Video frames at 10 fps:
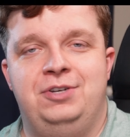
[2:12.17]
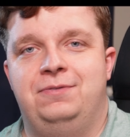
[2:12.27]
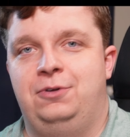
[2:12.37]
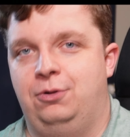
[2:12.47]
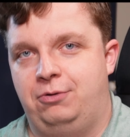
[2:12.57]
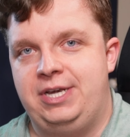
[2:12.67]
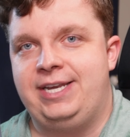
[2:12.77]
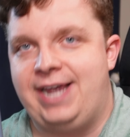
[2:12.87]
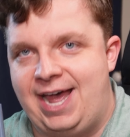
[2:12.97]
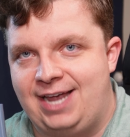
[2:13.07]
of chlorine
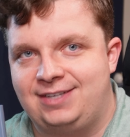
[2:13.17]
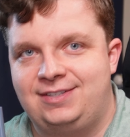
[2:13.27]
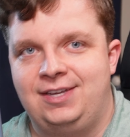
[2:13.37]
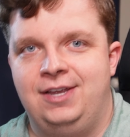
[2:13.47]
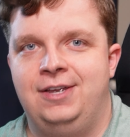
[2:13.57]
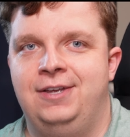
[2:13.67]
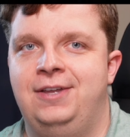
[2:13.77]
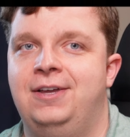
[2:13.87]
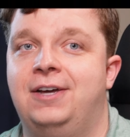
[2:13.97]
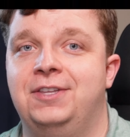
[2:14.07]
gas.
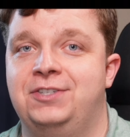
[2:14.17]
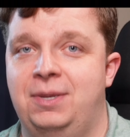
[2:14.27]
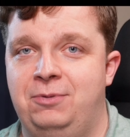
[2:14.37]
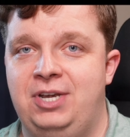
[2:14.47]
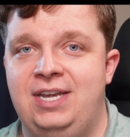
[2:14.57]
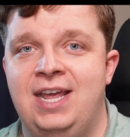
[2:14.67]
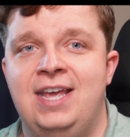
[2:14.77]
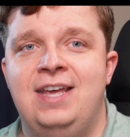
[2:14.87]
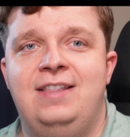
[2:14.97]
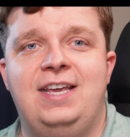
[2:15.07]
On the submarine,
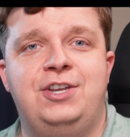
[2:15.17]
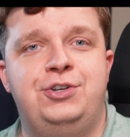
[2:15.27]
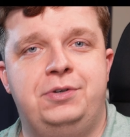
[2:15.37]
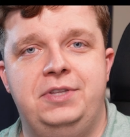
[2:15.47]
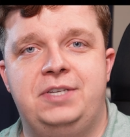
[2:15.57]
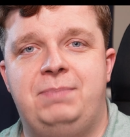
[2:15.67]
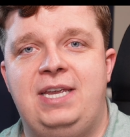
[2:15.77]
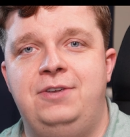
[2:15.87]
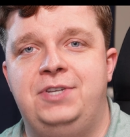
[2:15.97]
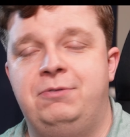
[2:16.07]
they control this by using